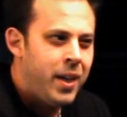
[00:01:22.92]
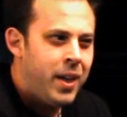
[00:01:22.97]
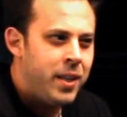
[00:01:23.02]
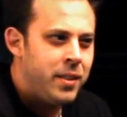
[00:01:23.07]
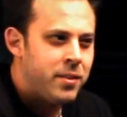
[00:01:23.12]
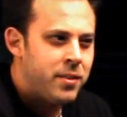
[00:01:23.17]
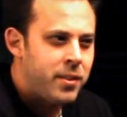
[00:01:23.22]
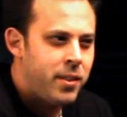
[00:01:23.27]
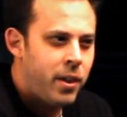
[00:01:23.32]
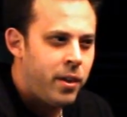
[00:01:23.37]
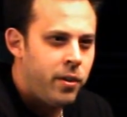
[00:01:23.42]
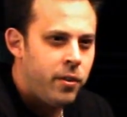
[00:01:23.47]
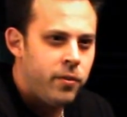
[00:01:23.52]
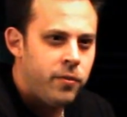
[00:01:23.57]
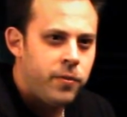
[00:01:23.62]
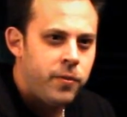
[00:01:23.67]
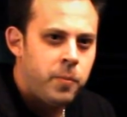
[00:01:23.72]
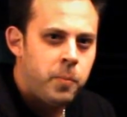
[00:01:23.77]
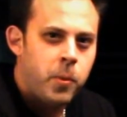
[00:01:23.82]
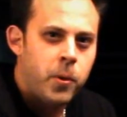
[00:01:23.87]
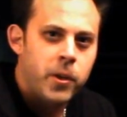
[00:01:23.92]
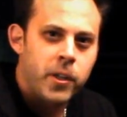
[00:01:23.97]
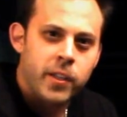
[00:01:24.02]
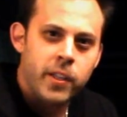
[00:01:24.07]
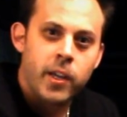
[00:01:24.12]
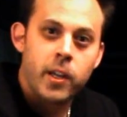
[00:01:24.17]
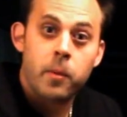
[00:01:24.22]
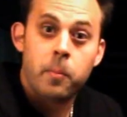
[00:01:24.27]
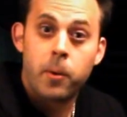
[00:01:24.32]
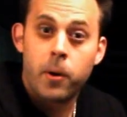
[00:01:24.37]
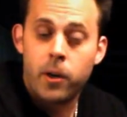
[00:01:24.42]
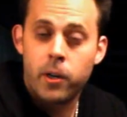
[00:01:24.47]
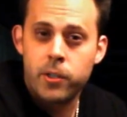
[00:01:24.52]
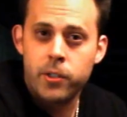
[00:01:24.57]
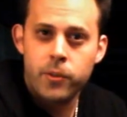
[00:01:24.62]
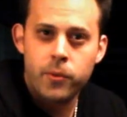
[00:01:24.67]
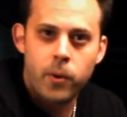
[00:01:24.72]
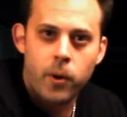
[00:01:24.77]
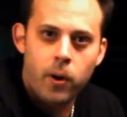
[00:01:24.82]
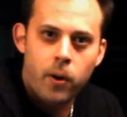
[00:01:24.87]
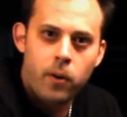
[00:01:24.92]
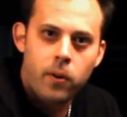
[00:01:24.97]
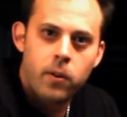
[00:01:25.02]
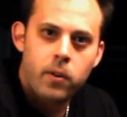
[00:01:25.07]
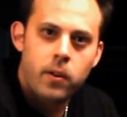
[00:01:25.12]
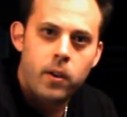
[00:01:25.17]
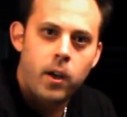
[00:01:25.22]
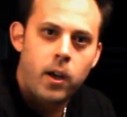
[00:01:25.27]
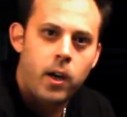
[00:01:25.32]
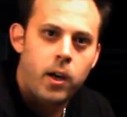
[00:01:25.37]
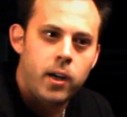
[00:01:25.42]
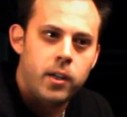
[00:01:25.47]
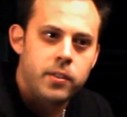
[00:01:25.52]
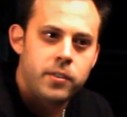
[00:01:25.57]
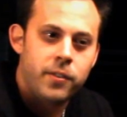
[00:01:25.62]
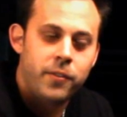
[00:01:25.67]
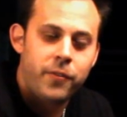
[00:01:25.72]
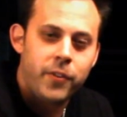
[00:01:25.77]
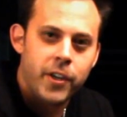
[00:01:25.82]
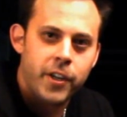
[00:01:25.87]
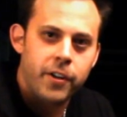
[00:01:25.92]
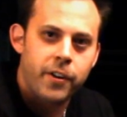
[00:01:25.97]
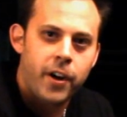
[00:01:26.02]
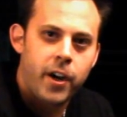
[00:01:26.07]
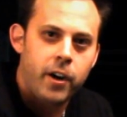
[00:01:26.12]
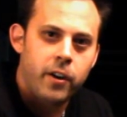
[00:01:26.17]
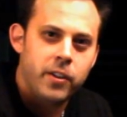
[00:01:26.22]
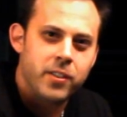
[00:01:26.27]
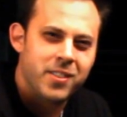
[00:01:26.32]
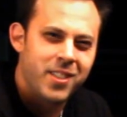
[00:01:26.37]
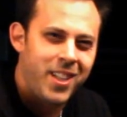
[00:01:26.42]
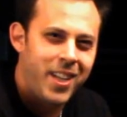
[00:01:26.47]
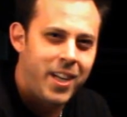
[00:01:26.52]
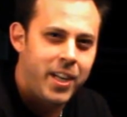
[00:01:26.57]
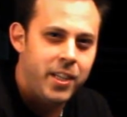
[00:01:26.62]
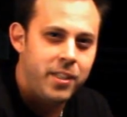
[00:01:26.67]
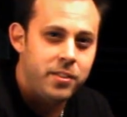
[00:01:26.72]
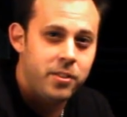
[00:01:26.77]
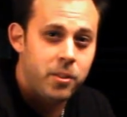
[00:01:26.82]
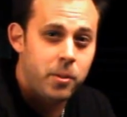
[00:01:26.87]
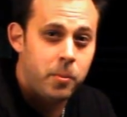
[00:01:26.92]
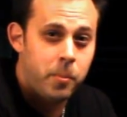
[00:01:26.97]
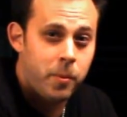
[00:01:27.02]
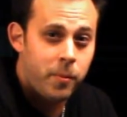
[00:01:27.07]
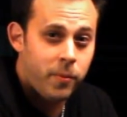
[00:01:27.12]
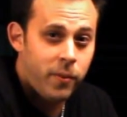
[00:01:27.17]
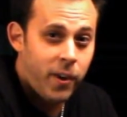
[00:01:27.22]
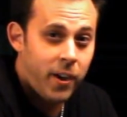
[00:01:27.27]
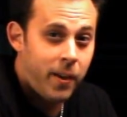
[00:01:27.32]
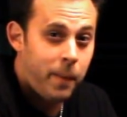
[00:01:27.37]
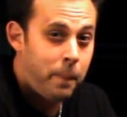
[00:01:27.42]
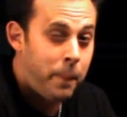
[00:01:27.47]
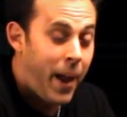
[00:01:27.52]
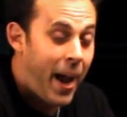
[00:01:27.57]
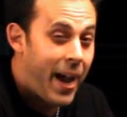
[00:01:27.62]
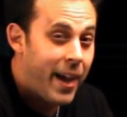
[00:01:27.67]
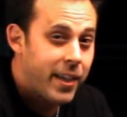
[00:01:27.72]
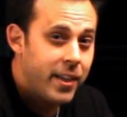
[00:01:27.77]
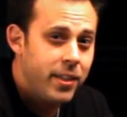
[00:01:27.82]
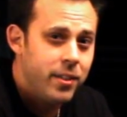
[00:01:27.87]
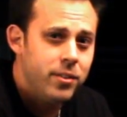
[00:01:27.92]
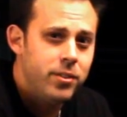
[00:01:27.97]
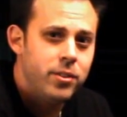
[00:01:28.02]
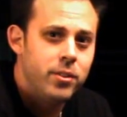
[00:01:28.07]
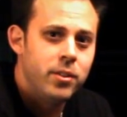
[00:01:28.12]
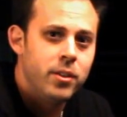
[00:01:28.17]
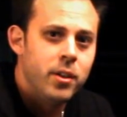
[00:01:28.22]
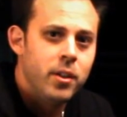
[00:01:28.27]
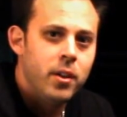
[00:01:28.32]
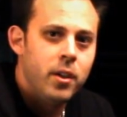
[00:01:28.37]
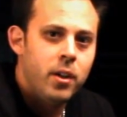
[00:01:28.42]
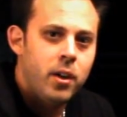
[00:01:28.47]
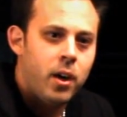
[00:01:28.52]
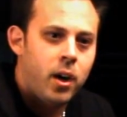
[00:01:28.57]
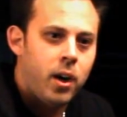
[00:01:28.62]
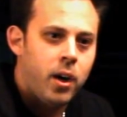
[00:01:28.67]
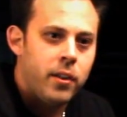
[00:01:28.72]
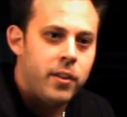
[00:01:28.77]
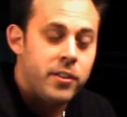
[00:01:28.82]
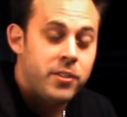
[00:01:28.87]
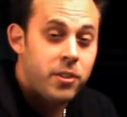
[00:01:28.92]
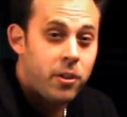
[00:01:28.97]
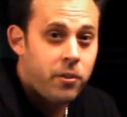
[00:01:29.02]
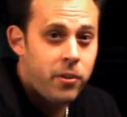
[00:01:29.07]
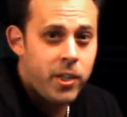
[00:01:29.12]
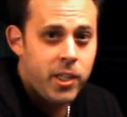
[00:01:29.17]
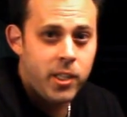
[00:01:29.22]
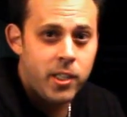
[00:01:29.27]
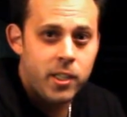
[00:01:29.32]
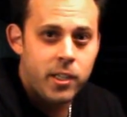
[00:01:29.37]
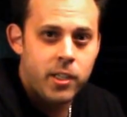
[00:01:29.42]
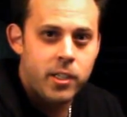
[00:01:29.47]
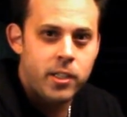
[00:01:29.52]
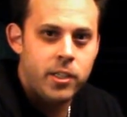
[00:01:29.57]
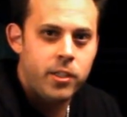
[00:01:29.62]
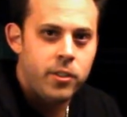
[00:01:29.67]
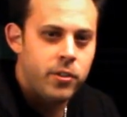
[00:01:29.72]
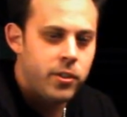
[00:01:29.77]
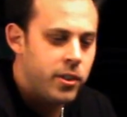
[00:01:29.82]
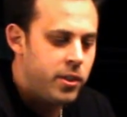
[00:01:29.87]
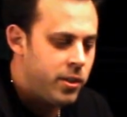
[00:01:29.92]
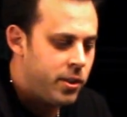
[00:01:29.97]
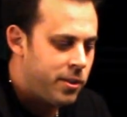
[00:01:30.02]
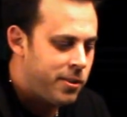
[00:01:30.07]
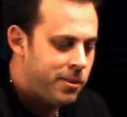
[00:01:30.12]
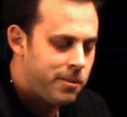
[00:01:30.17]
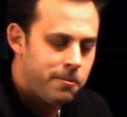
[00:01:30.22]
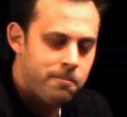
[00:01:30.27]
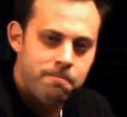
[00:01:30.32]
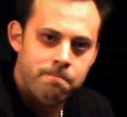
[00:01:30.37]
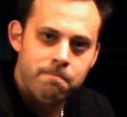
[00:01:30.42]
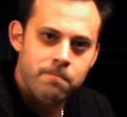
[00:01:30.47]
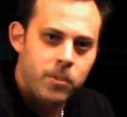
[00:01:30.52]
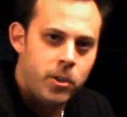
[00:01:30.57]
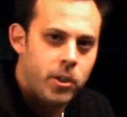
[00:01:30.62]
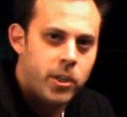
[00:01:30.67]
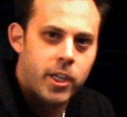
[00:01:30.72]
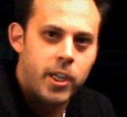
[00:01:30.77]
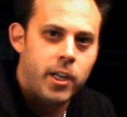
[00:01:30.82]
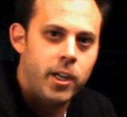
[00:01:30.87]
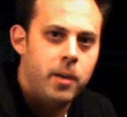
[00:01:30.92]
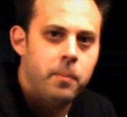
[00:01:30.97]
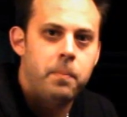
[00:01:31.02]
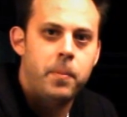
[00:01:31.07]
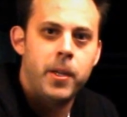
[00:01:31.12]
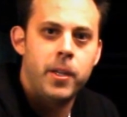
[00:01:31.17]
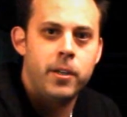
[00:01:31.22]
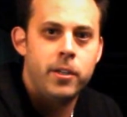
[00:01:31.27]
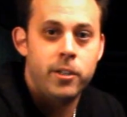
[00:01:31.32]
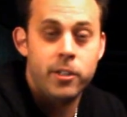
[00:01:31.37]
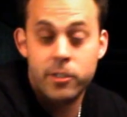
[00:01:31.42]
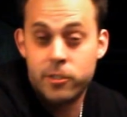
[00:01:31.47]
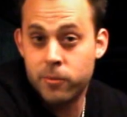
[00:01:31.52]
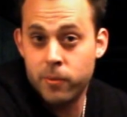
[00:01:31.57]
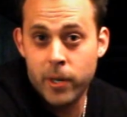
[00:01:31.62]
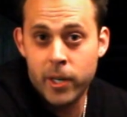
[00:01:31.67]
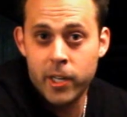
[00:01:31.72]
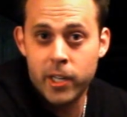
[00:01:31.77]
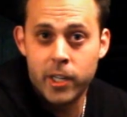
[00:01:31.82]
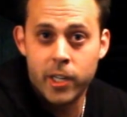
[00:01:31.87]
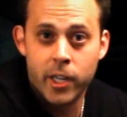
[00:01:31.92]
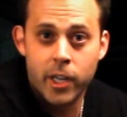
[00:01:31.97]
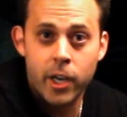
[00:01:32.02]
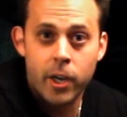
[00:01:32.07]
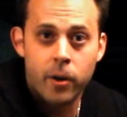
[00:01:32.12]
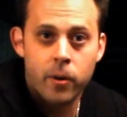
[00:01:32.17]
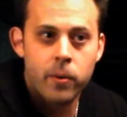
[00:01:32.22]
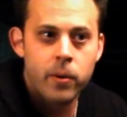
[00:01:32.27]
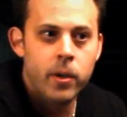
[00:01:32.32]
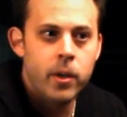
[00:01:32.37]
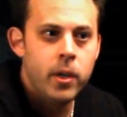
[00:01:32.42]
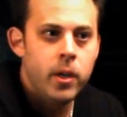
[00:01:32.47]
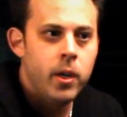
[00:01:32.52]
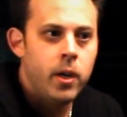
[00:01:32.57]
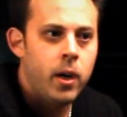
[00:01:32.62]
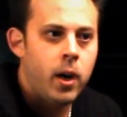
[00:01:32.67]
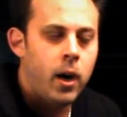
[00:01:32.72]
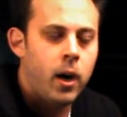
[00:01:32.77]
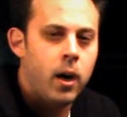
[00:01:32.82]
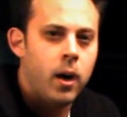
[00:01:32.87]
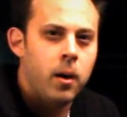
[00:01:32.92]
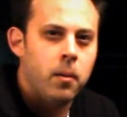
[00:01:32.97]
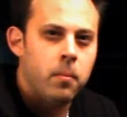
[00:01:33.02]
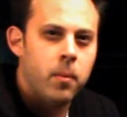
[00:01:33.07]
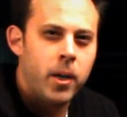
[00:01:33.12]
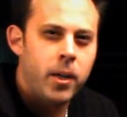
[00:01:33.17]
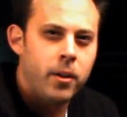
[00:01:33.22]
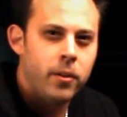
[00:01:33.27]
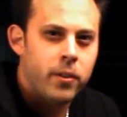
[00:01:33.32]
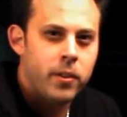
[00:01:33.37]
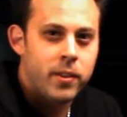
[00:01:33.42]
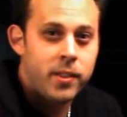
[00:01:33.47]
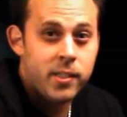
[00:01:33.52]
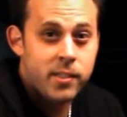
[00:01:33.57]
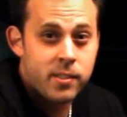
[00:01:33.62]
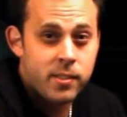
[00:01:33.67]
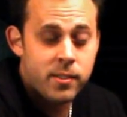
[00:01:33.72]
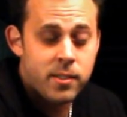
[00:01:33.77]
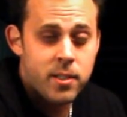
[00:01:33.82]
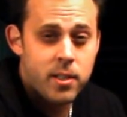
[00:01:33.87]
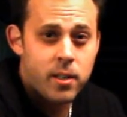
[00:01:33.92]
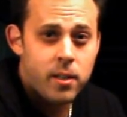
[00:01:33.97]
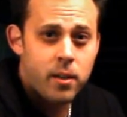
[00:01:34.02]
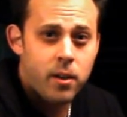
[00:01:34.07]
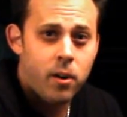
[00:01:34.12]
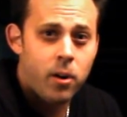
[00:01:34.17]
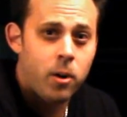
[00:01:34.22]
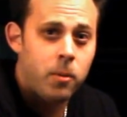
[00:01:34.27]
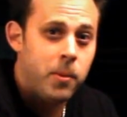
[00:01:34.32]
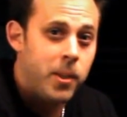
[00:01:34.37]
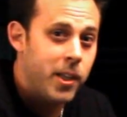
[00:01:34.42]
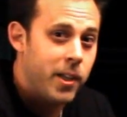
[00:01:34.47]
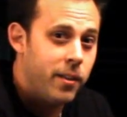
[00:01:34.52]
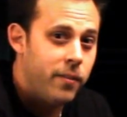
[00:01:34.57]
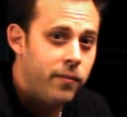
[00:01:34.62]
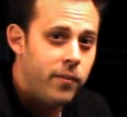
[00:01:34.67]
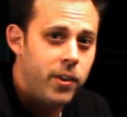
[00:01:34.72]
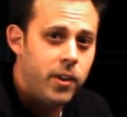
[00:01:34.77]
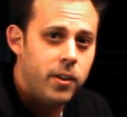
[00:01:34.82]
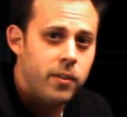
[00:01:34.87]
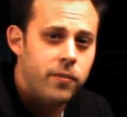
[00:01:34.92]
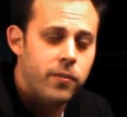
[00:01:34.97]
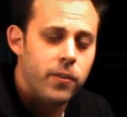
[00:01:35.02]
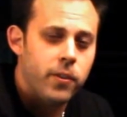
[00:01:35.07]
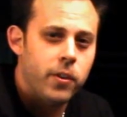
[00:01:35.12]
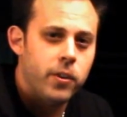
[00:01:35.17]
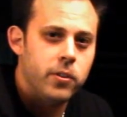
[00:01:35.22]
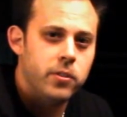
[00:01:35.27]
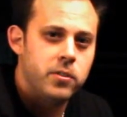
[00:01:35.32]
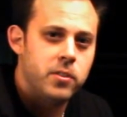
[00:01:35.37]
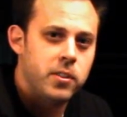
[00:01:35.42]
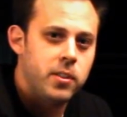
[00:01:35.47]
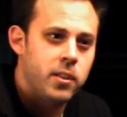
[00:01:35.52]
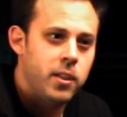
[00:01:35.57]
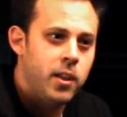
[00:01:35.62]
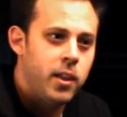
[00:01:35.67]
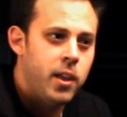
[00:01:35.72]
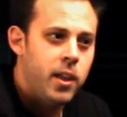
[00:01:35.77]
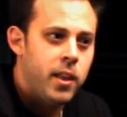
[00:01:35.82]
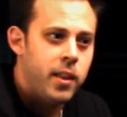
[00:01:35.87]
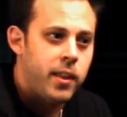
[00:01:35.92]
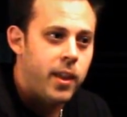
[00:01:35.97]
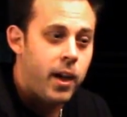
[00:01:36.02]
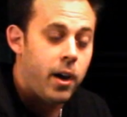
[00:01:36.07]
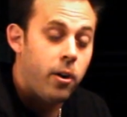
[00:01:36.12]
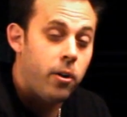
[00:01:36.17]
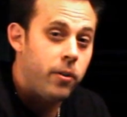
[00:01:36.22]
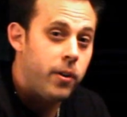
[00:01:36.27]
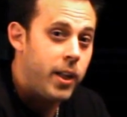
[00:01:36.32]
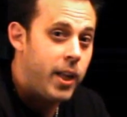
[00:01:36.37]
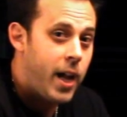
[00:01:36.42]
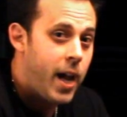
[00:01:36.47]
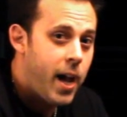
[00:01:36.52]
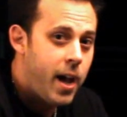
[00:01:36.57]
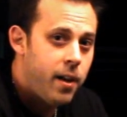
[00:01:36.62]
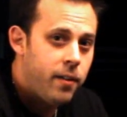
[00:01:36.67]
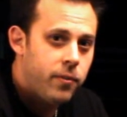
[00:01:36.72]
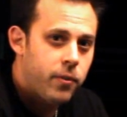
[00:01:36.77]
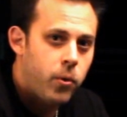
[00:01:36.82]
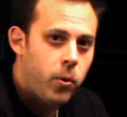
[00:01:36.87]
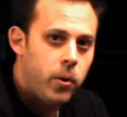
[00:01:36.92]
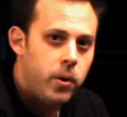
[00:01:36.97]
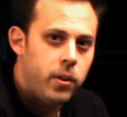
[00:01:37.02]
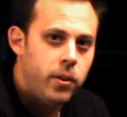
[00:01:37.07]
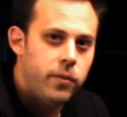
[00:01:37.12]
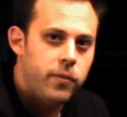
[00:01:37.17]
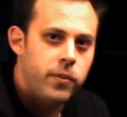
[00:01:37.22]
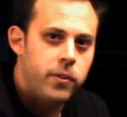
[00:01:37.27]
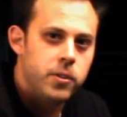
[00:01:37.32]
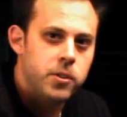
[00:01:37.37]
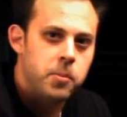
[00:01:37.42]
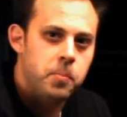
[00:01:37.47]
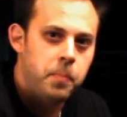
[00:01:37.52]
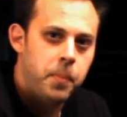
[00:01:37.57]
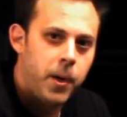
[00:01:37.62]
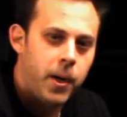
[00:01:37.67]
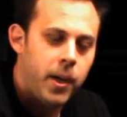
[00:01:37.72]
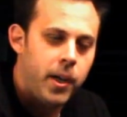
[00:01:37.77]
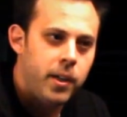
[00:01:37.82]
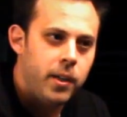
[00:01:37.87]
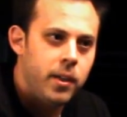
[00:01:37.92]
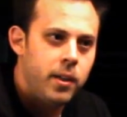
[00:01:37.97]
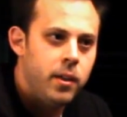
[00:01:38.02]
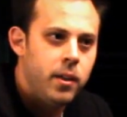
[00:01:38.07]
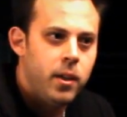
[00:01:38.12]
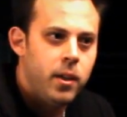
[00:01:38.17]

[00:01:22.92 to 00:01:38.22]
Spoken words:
instead of putting that upon you all to figure out, it's a lot easier to provide a package that's already done and you can just hook it up and it's ready to go. I know that this isn't horribly convenient for those that already have coilovers, but